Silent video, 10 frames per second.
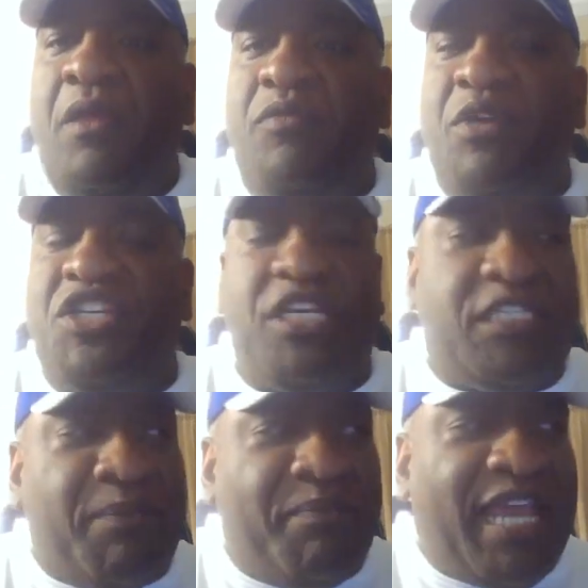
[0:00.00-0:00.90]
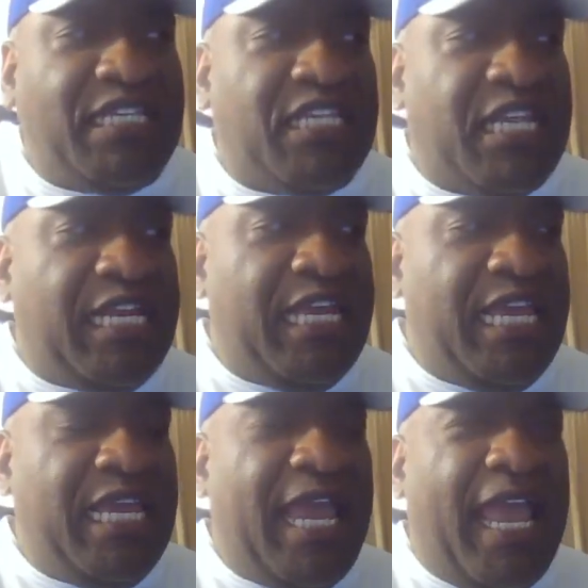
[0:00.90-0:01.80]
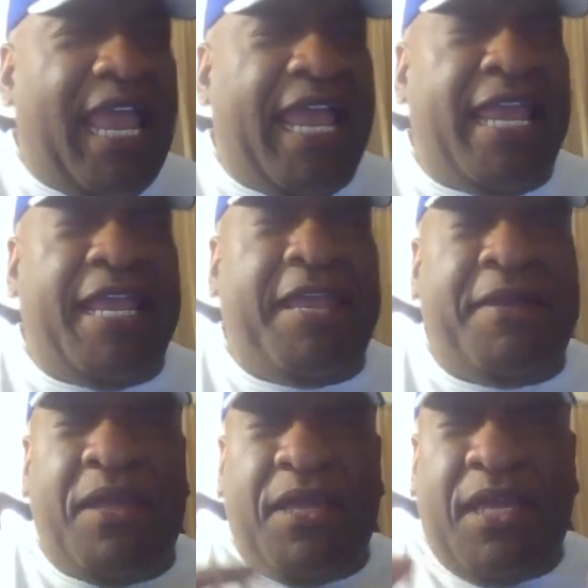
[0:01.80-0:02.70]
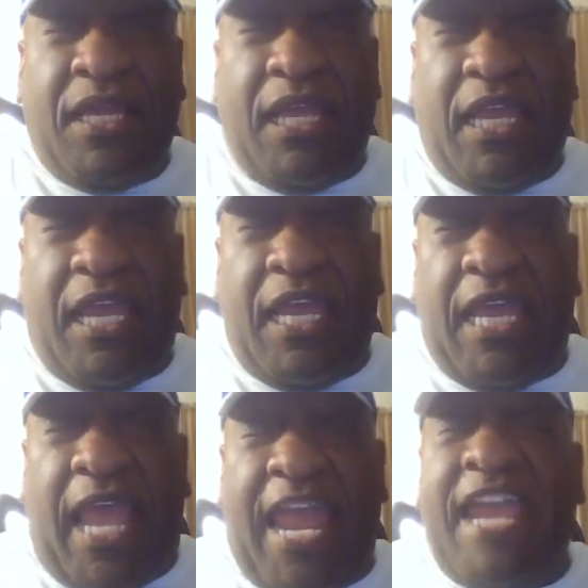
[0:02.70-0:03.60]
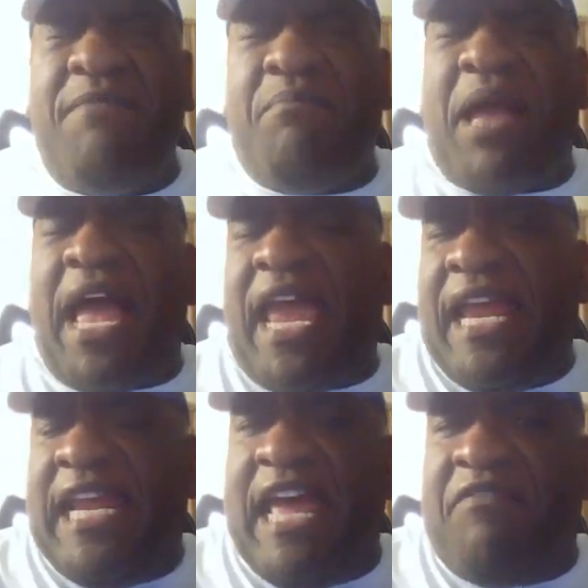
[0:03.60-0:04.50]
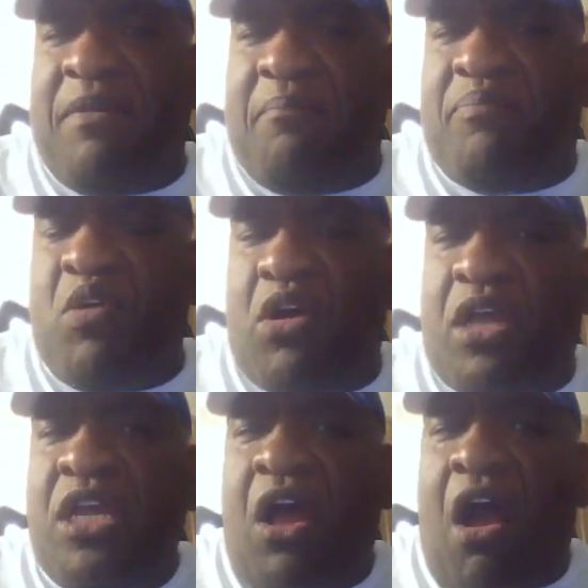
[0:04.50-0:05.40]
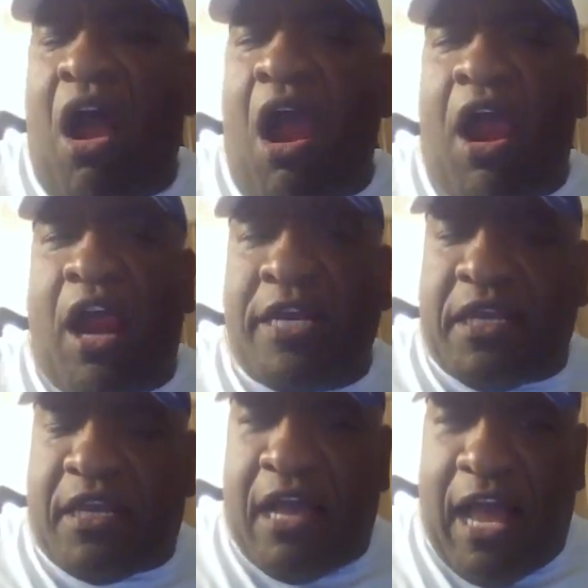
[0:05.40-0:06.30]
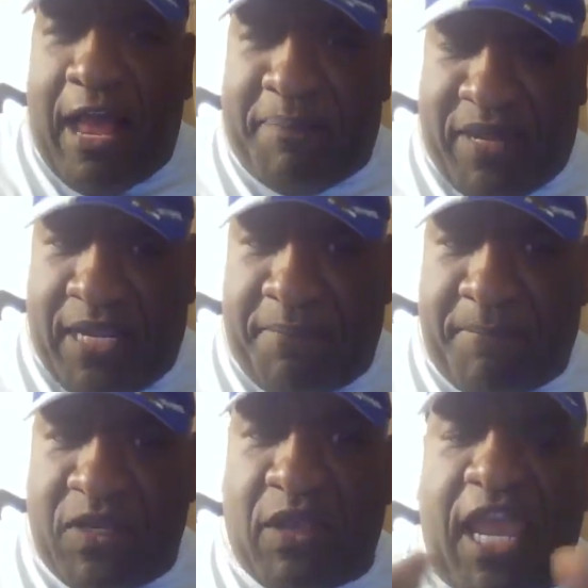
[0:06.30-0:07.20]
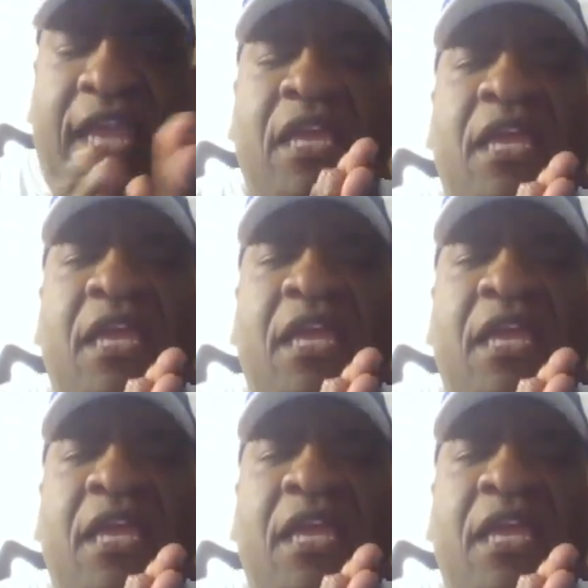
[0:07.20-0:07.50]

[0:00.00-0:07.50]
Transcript: which is basically a 8 by 11 book hard copy. Okay,